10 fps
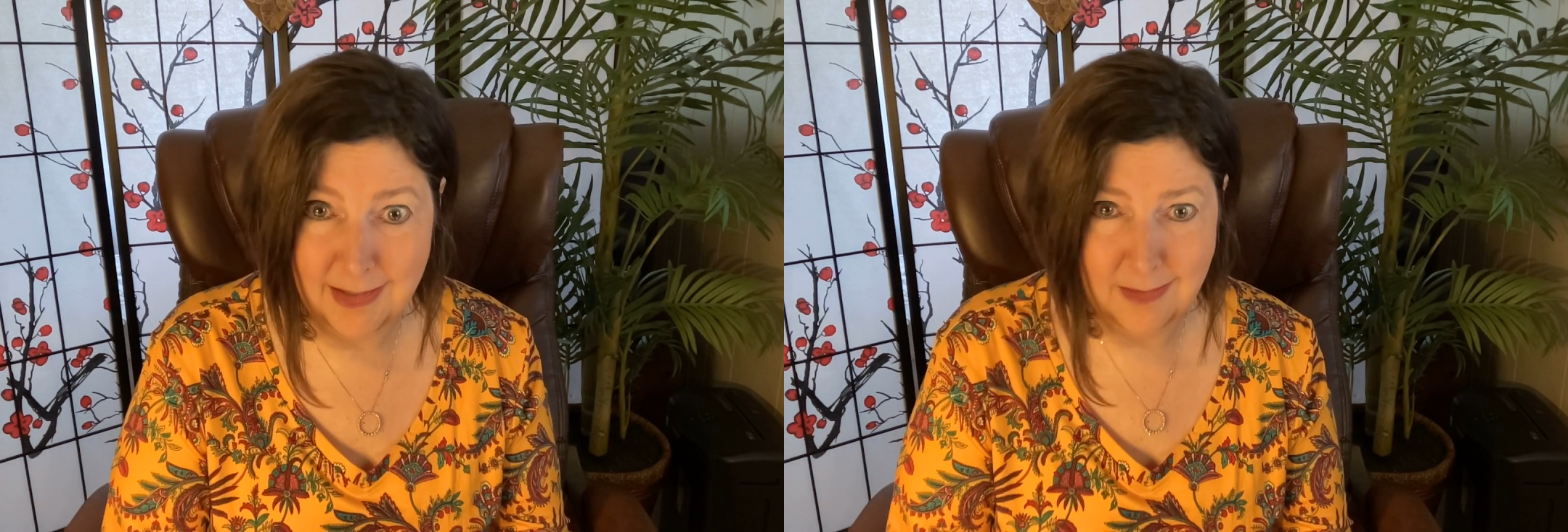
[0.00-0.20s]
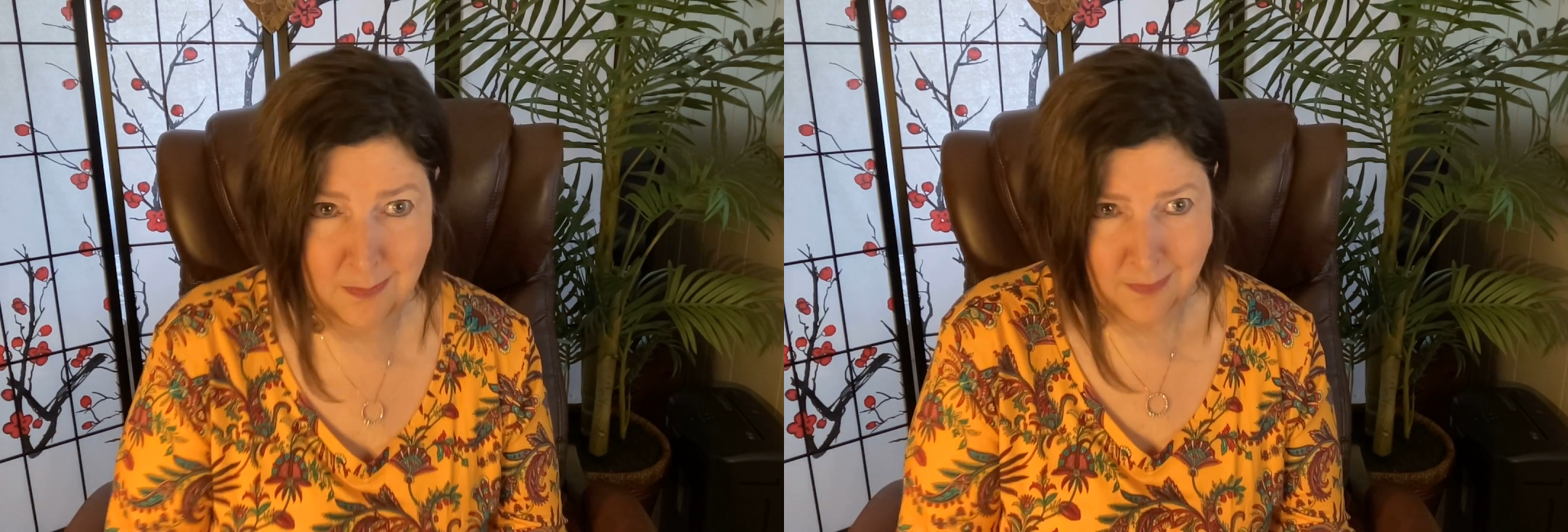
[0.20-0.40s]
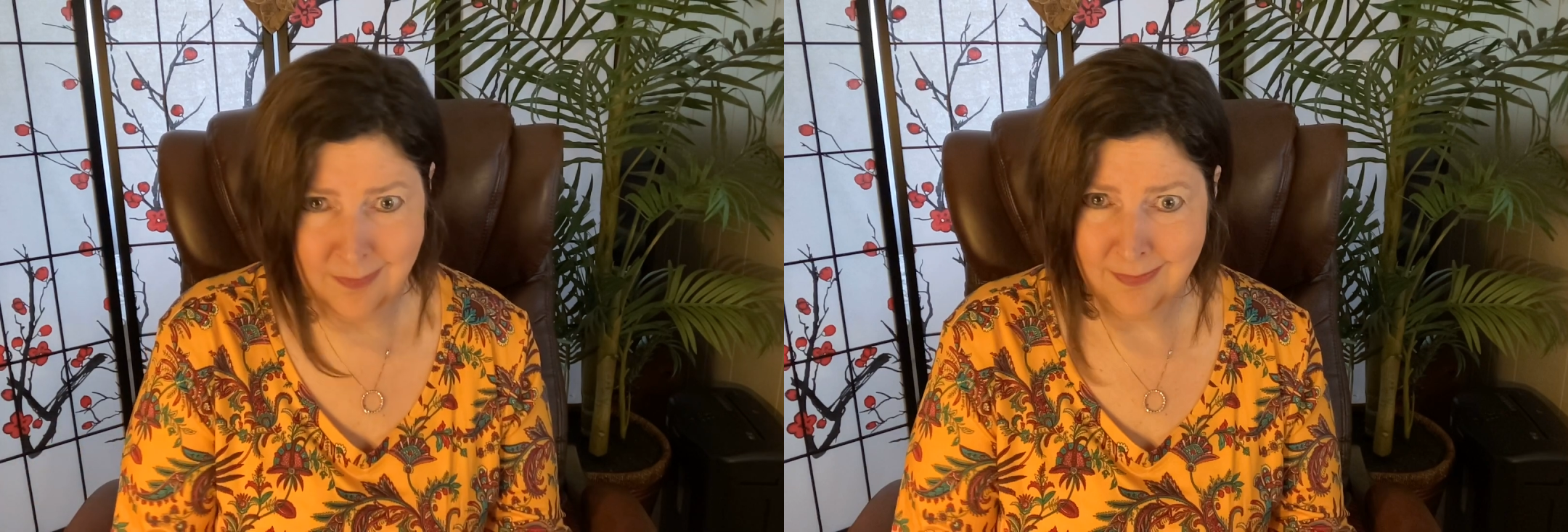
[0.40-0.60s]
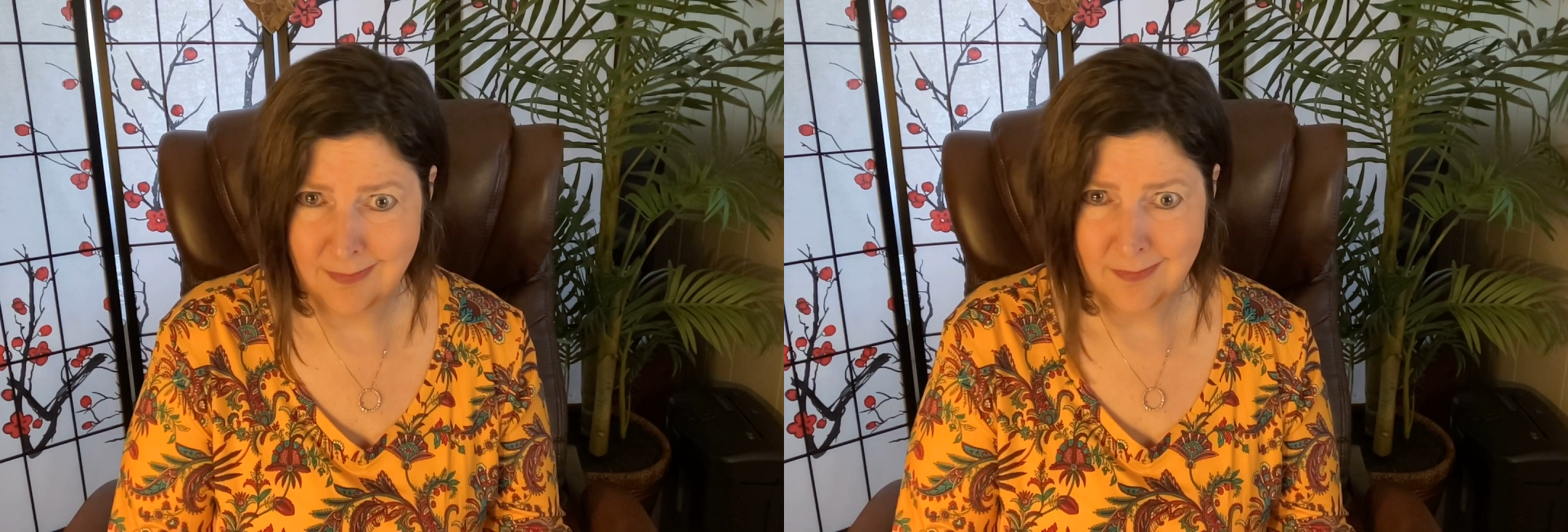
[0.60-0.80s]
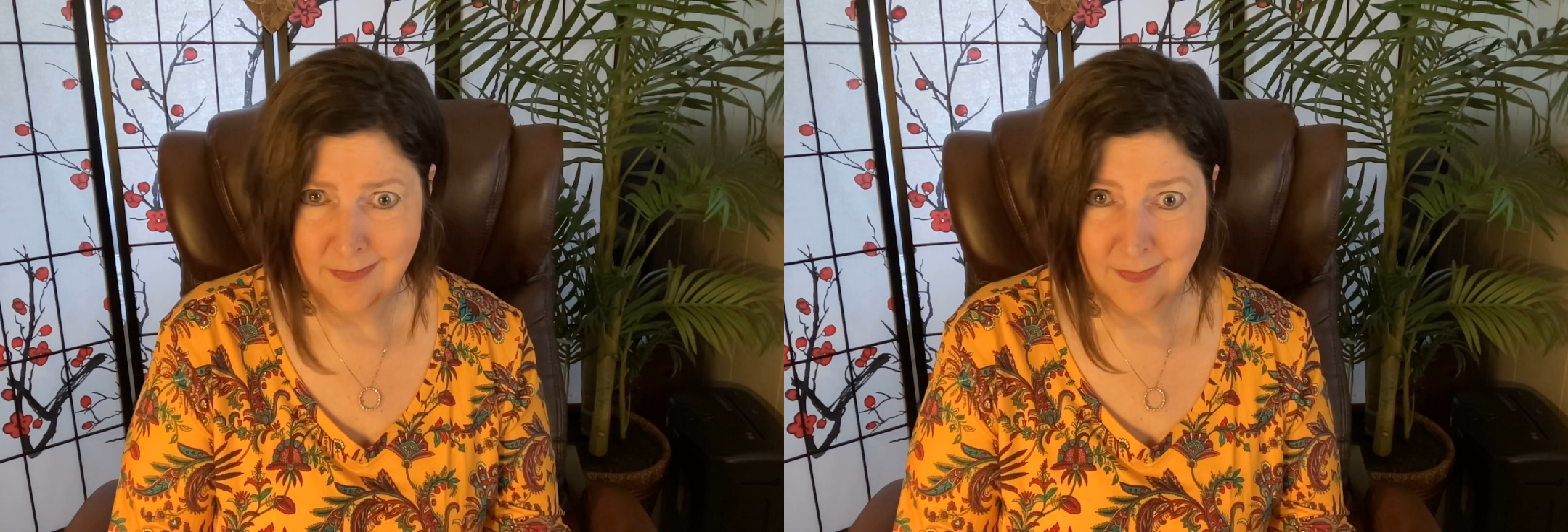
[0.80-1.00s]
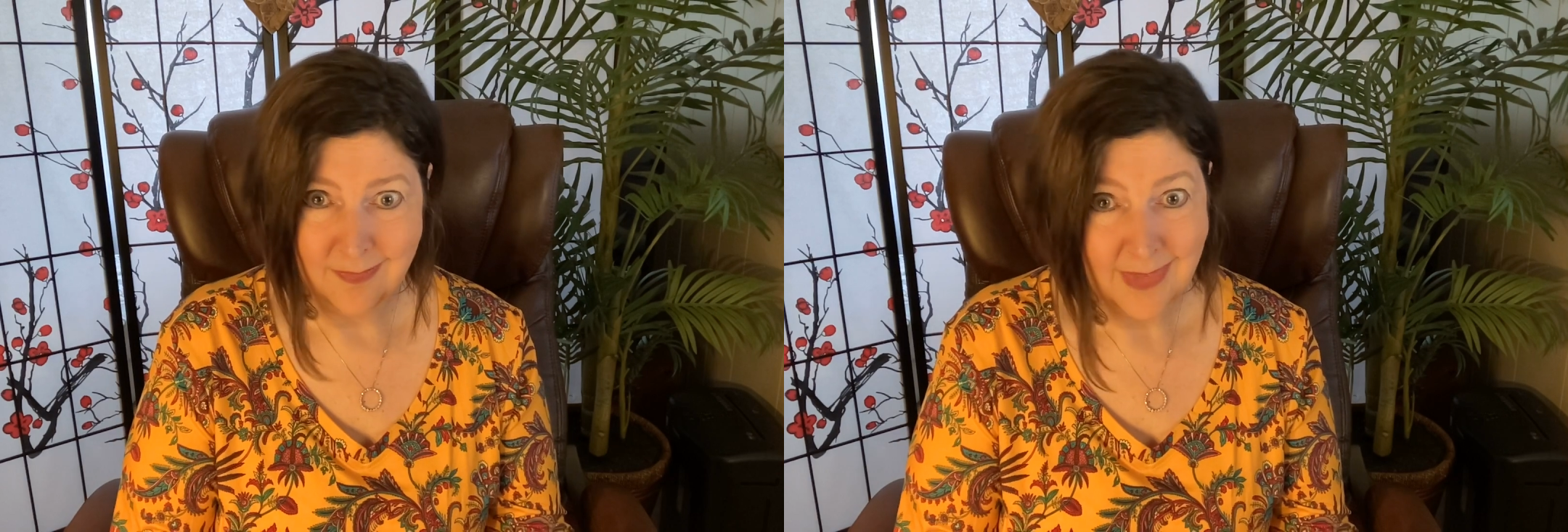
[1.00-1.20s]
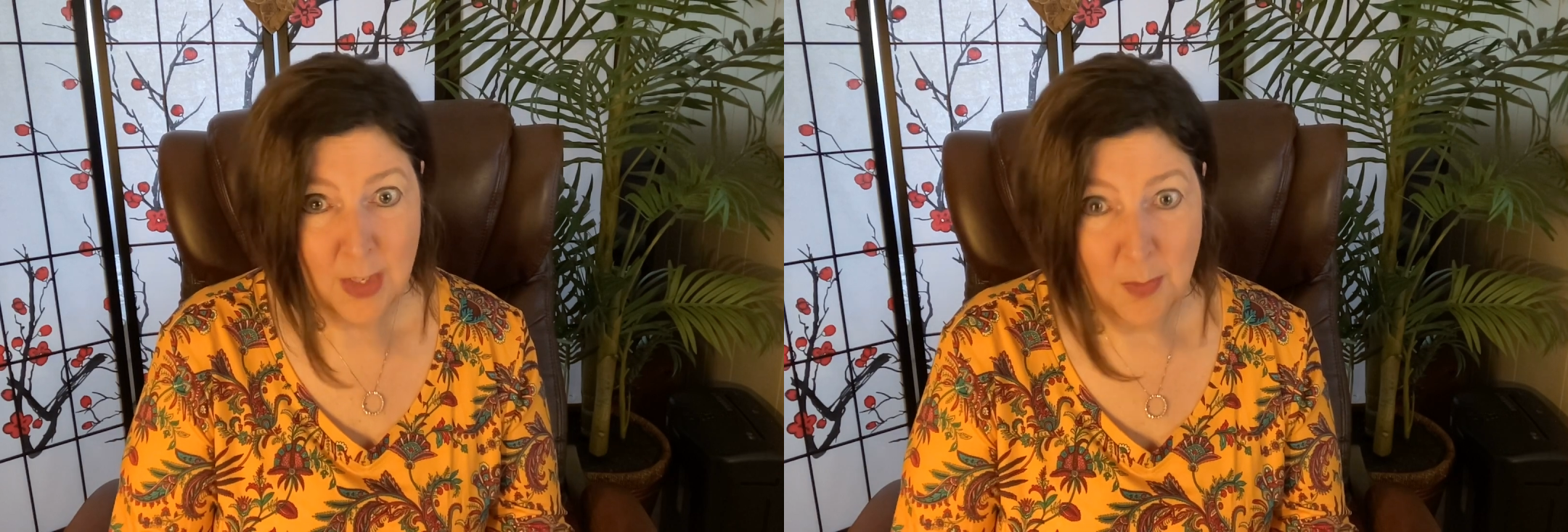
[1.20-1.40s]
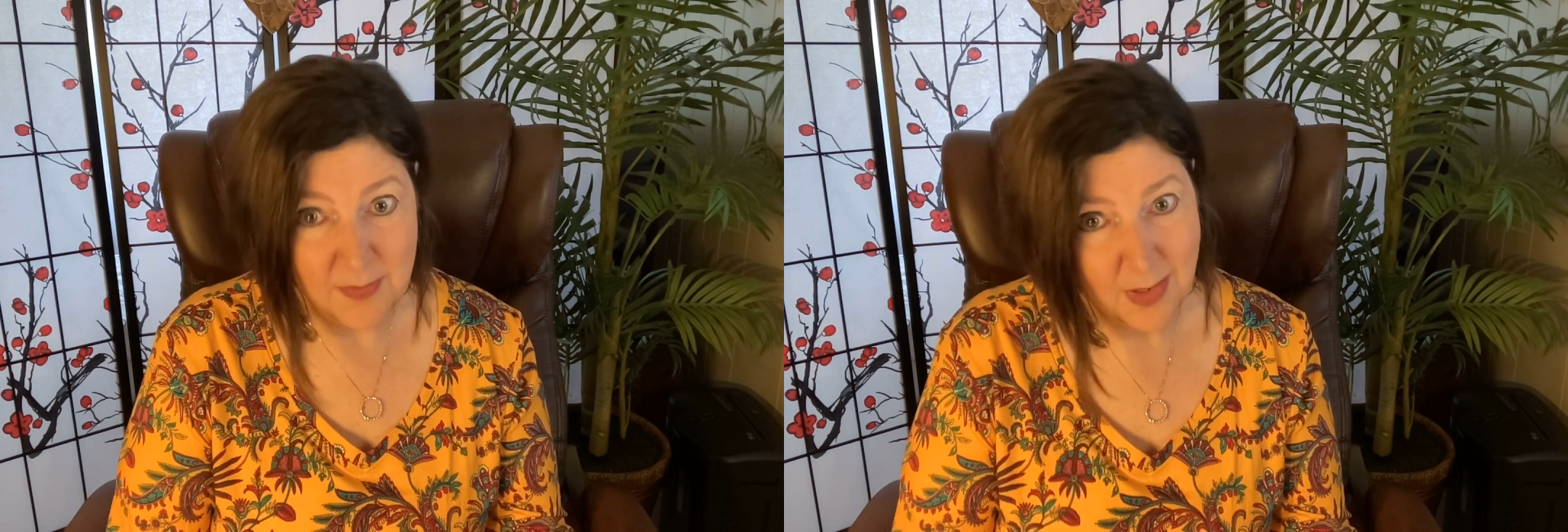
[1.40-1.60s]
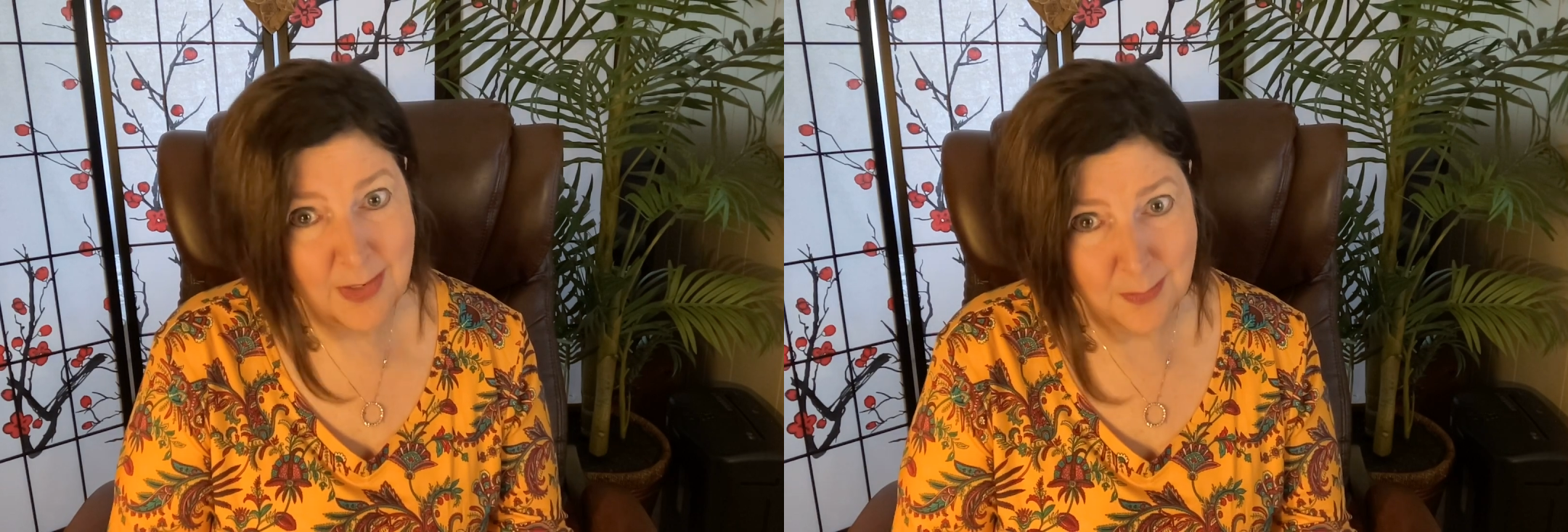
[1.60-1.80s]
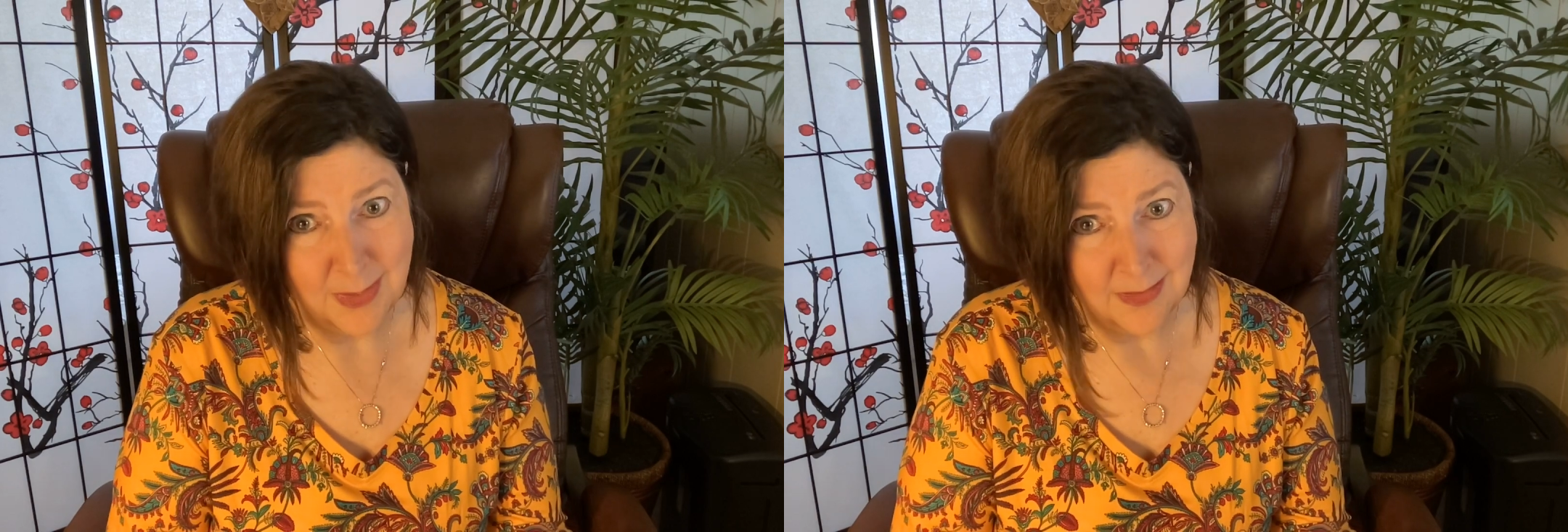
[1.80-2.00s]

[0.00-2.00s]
it. We've already